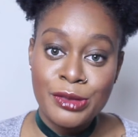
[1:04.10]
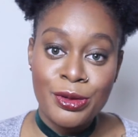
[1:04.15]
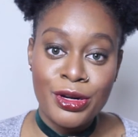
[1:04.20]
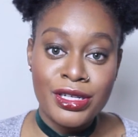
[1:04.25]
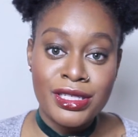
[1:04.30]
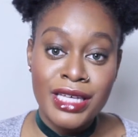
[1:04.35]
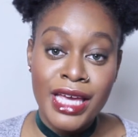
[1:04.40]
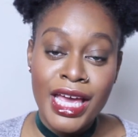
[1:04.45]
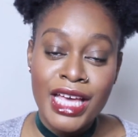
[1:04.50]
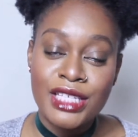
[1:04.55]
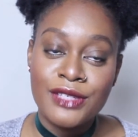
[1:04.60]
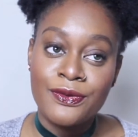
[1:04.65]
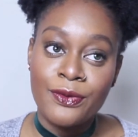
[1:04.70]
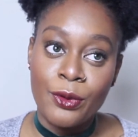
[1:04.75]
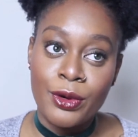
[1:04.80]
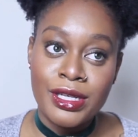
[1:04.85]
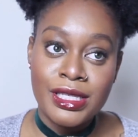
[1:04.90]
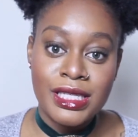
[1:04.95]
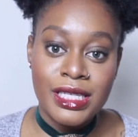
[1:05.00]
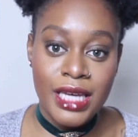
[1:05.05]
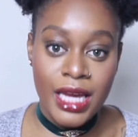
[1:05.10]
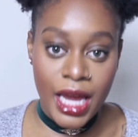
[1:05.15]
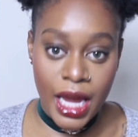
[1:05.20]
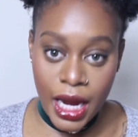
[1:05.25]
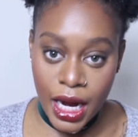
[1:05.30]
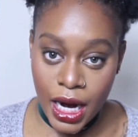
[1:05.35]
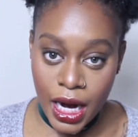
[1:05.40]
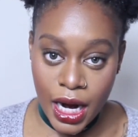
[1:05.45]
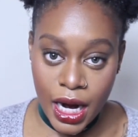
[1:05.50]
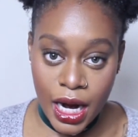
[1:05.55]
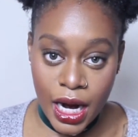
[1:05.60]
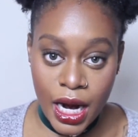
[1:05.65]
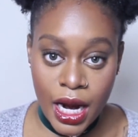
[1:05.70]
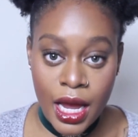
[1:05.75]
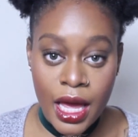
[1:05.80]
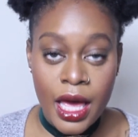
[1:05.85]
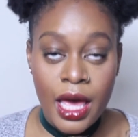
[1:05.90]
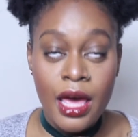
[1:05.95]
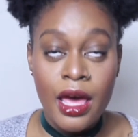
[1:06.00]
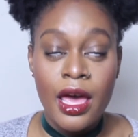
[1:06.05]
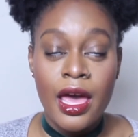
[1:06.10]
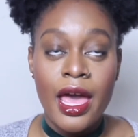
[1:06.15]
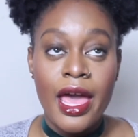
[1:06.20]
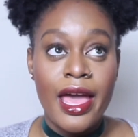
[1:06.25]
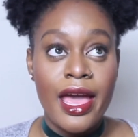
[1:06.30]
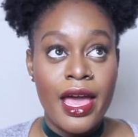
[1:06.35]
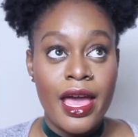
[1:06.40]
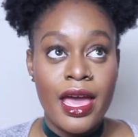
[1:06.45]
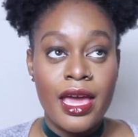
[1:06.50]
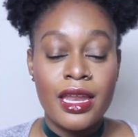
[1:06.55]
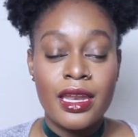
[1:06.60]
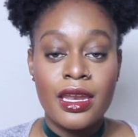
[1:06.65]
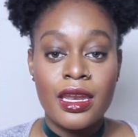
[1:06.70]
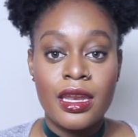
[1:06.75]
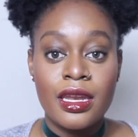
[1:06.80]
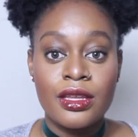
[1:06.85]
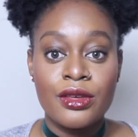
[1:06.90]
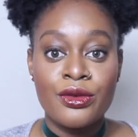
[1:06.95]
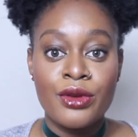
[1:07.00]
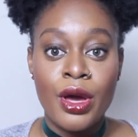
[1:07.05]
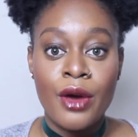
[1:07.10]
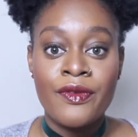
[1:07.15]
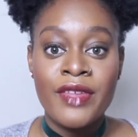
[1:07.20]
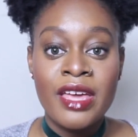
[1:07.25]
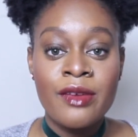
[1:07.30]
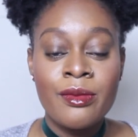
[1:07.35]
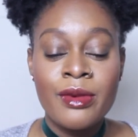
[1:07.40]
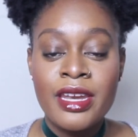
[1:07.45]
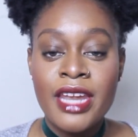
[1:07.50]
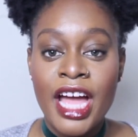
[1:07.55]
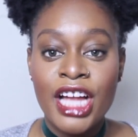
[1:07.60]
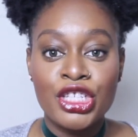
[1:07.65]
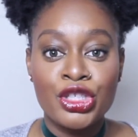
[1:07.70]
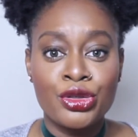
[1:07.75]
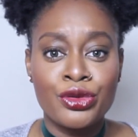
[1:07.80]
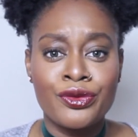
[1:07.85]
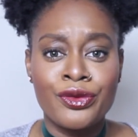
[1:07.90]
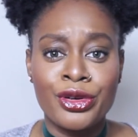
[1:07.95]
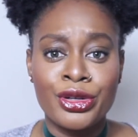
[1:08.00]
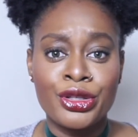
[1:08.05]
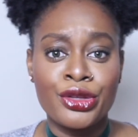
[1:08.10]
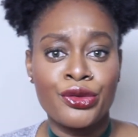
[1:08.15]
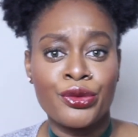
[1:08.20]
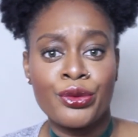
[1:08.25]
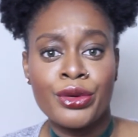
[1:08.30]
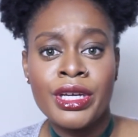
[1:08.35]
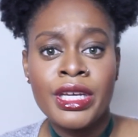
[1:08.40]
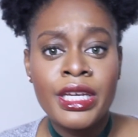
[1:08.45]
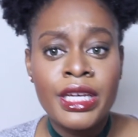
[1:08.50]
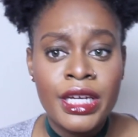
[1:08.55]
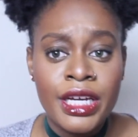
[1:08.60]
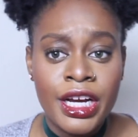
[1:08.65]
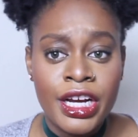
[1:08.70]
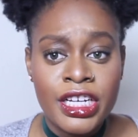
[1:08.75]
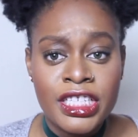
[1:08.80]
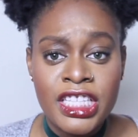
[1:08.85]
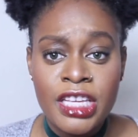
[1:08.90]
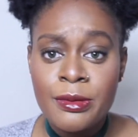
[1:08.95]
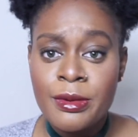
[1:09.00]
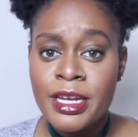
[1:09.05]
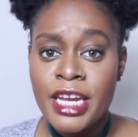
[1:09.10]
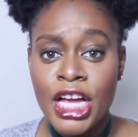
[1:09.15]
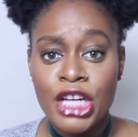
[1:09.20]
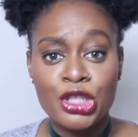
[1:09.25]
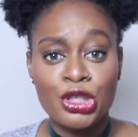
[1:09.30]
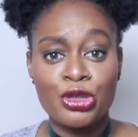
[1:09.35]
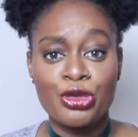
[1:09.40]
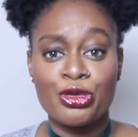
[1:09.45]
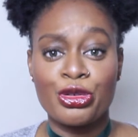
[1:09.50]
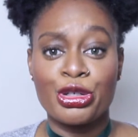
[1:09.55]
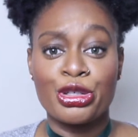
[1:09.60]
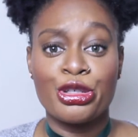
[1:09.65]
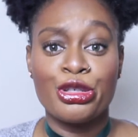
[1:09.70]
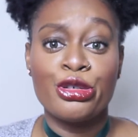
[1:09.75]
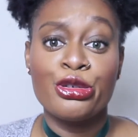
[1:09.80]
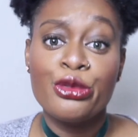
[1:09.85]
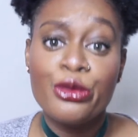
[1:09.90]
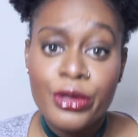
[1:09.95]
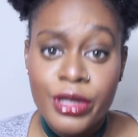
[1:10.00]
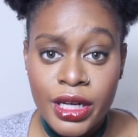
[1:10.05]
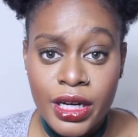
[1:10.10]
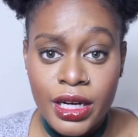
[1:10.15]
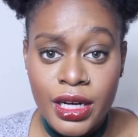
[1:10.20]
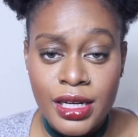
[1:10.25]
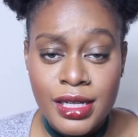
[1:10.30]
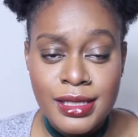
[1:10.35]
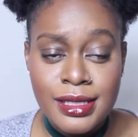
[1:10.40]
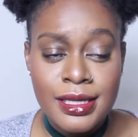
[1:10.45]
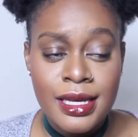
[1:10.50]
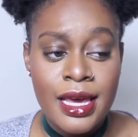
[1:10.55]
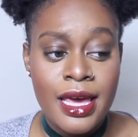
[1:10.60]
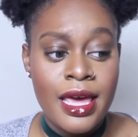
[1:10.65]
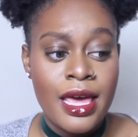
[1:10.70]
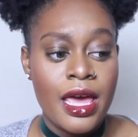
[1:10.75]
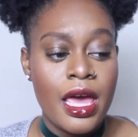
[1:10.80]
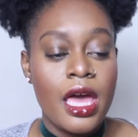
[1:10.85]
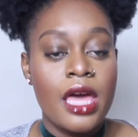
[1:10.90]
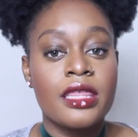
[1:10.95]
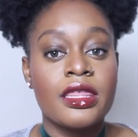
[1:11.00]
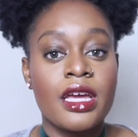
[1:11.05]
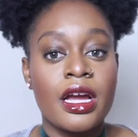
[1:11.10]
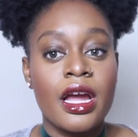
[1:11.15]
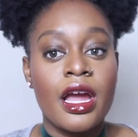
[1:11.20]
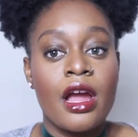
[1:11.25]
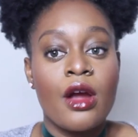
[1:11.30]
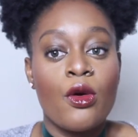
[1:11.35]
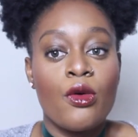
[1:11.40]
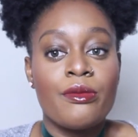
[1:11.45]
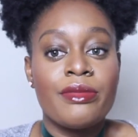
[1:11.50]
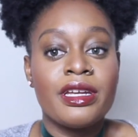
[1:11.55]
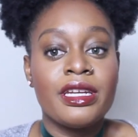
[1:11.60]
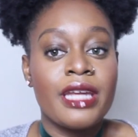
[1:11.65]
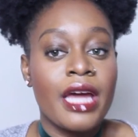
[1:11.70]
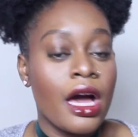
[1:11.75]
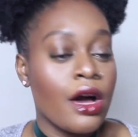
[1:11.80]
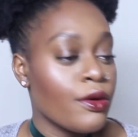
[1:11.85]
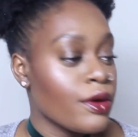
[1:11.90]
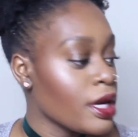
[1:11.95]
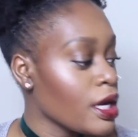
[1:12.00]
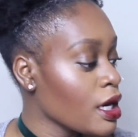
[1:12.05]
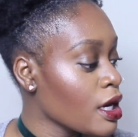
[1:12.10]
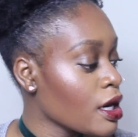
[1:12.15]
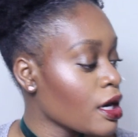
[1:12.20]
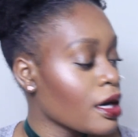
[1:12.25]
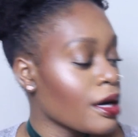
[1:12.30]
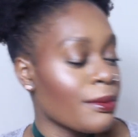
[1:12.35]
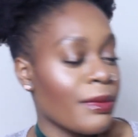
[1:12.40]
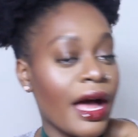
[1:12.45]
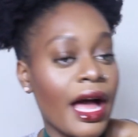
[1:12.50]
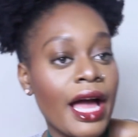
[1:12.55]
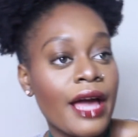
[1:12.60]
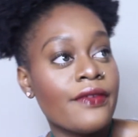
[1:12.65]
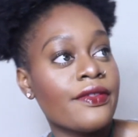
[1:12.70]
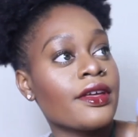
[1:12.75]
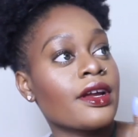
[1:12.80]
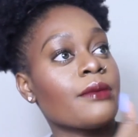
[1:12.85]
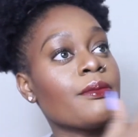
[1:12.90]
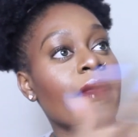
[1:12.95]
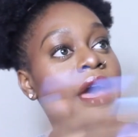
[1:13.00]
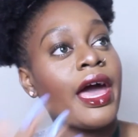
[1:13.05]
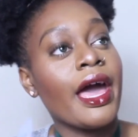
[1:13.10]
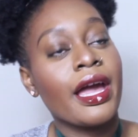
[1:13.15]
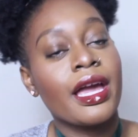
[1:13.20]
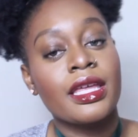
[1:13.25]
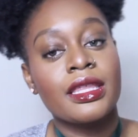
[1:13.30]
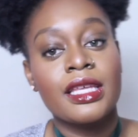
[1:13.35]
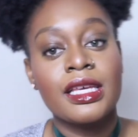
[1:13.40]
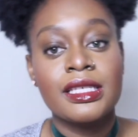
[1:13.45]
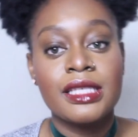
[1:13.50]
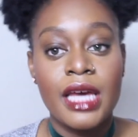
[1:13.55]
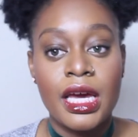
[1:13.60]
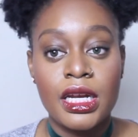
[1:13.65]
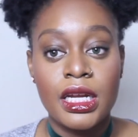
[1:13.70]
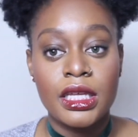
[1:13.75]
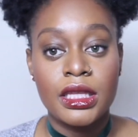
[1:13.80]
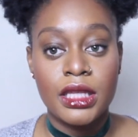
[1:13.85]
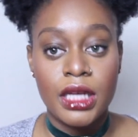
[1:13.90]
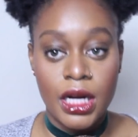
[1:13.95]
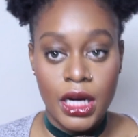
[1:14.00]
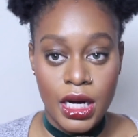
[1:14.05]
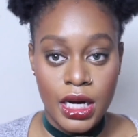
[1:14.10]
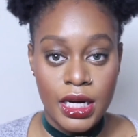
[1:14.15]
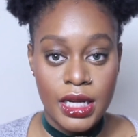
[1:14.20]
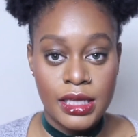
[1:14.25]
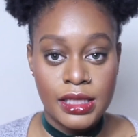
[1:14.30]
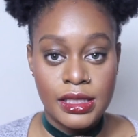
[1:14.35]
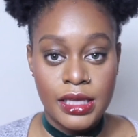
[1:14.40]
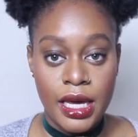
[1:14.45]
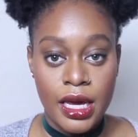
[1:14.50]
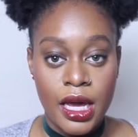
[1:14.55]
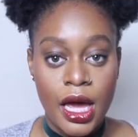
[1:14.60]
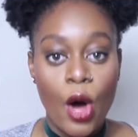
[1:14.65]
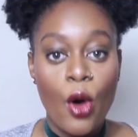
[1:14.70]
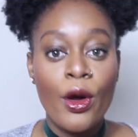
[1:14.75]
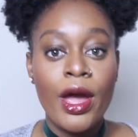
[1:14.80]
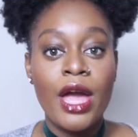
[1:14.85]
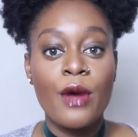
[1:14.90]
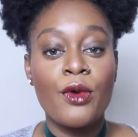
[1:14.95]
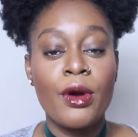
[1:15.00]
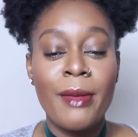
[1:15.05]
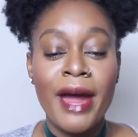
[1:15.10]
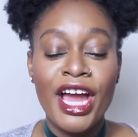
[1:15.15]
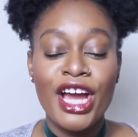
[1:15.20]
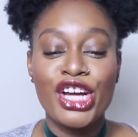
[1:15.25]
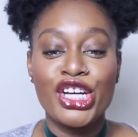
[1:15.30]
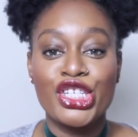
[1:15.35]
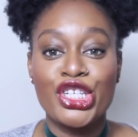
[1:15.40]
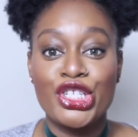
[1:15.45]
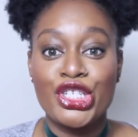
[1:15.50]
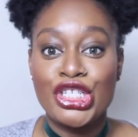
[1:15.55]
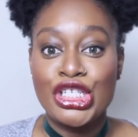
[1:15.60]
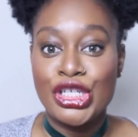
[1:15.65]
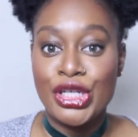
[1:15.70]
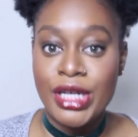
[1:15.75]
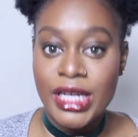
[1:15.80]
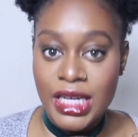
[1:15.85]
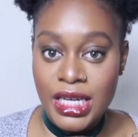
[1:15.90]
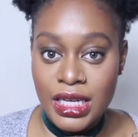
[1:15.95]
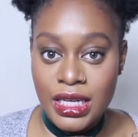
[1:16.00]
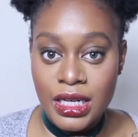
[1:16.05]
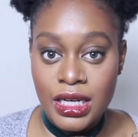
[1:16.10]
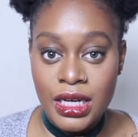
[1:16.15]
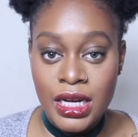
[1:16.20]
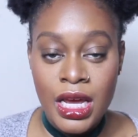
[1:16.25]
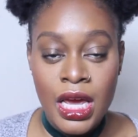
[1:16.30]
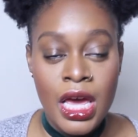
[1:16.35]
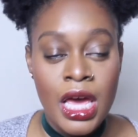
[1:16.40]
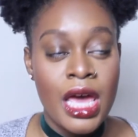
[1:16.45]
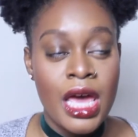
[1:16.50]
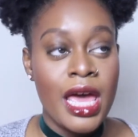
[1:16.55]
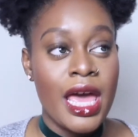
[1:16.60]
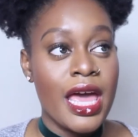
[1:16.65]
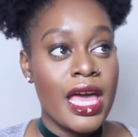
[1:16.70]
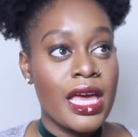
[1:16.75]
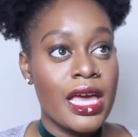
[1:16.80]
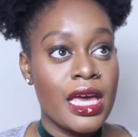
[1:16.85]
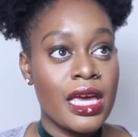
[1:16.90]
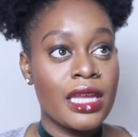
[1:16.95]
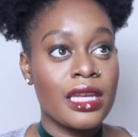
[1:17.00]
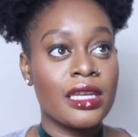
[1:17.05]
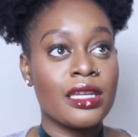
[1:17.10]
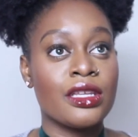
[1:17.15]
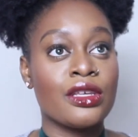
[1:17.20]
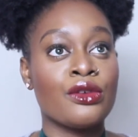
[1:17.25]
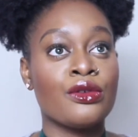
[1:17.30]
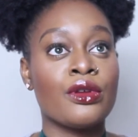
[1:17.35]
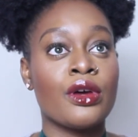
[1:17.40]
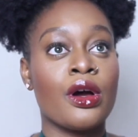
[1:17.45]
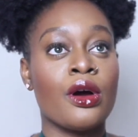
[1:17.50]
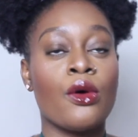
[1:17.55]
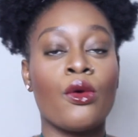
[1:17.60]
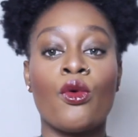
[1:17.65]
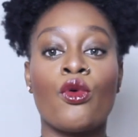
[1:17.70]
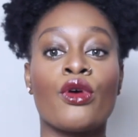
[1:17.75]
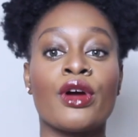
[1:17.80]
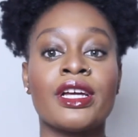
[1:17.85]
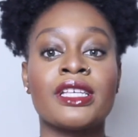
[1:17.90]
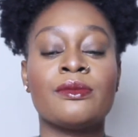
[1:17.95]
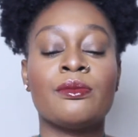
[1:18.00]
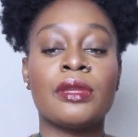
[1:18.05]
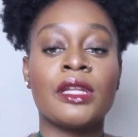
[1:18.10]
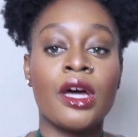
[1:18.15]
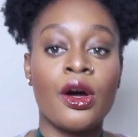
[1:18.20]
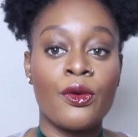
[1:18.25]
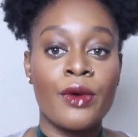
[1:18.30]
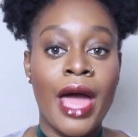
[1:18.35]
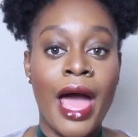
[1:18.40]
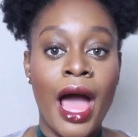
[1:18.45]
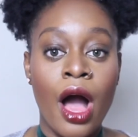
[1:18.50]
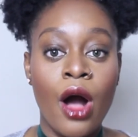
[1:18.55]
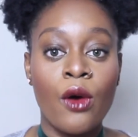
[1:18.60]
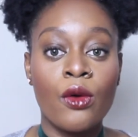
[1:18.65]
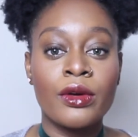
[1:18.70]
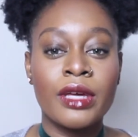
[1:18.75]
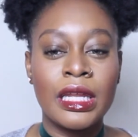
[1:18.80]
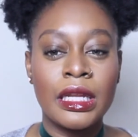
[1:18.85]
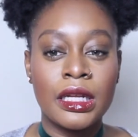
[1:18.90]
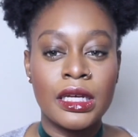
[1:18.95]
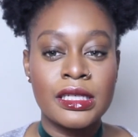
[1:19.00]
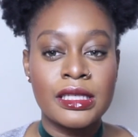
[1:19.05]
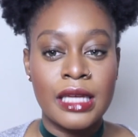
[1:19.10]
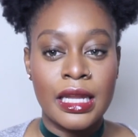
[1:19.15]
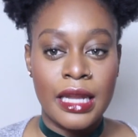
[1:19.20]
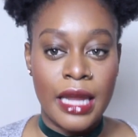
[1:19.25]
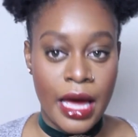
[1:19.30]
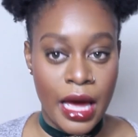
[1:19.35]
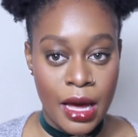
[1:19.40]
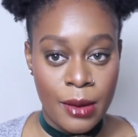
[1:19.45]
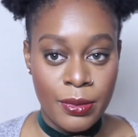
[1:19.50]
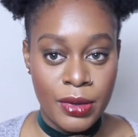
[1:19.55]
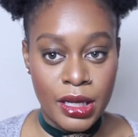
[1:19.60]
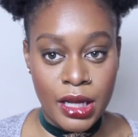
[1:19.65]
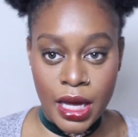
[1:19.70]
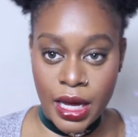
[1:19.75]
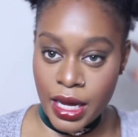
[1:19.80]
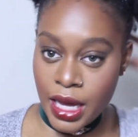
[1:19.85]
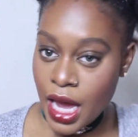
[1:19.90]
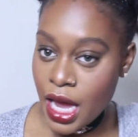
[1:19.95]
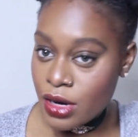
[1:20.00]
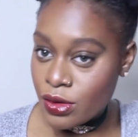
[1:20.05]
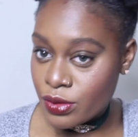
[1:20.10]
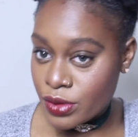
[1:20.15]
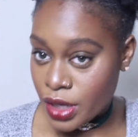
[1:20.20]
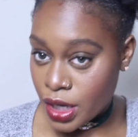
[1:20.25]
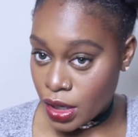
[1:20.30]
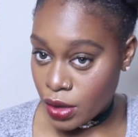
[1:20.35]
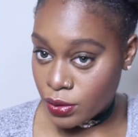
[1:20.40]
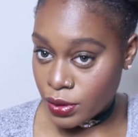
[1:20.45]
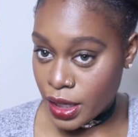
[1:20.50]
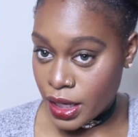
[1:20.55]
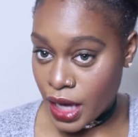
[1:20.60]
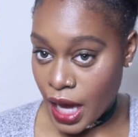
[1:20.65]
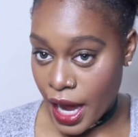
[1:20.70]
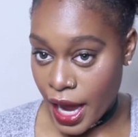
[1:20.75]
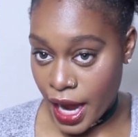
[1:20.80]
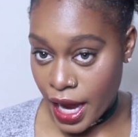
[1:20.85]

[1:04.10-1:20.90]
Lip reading: person has 4C hair, and you know, they've been natural for 3 years, they've been natural for 2 years, and their hair will be down here and behind their back and this, that, and the third. And it's like, okay, when my hair is straightened and, you know, or it's blown out, it looks a lot, but like, I don't know, like